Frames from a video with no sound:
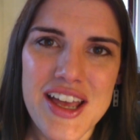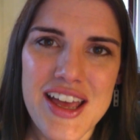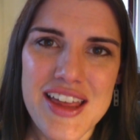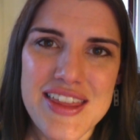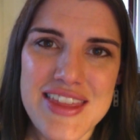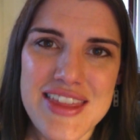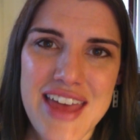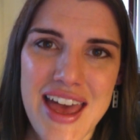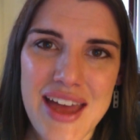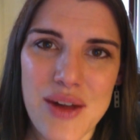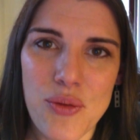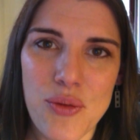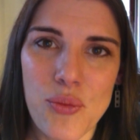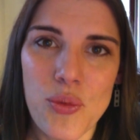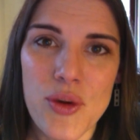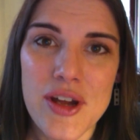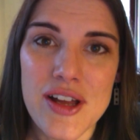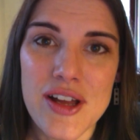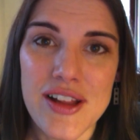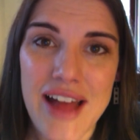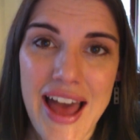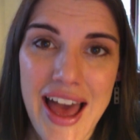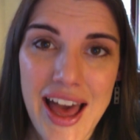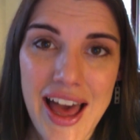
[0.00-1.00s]
that
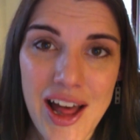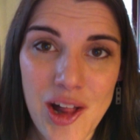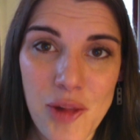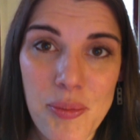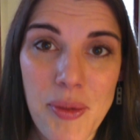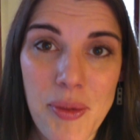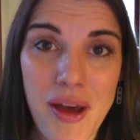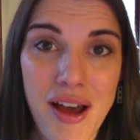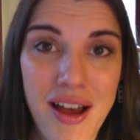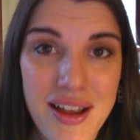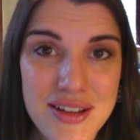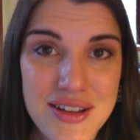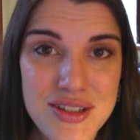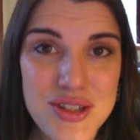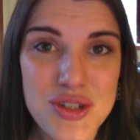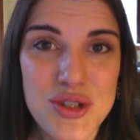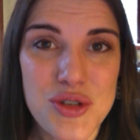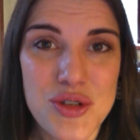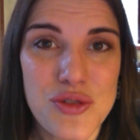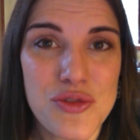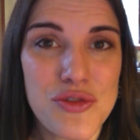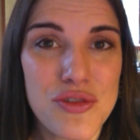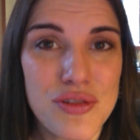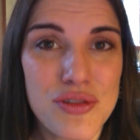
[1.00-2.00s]
will help us
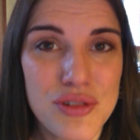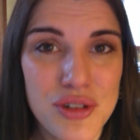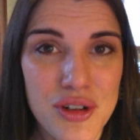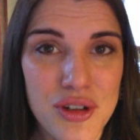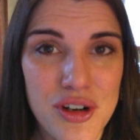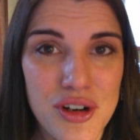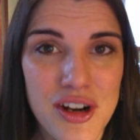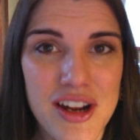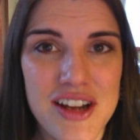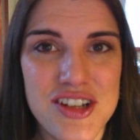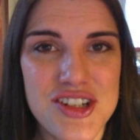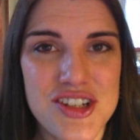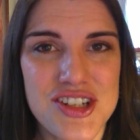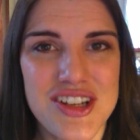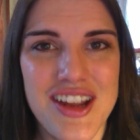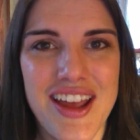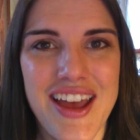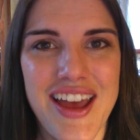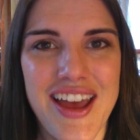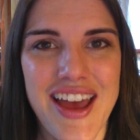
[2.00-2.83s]
to flourish